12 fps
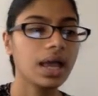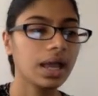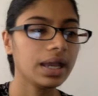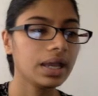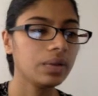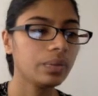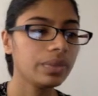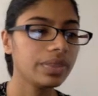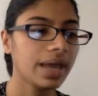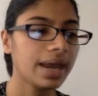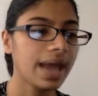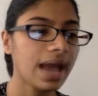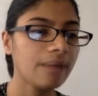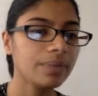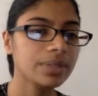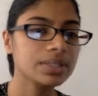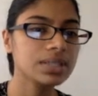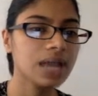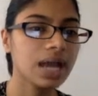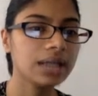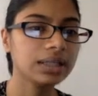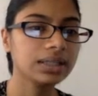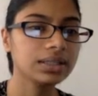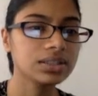And when that happens, I
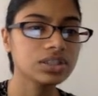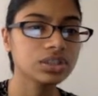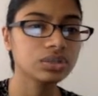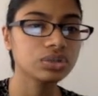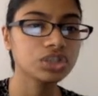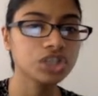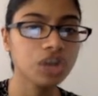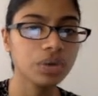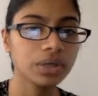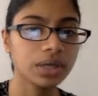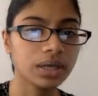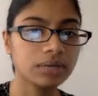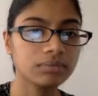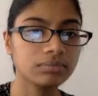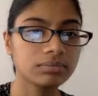need it to show again.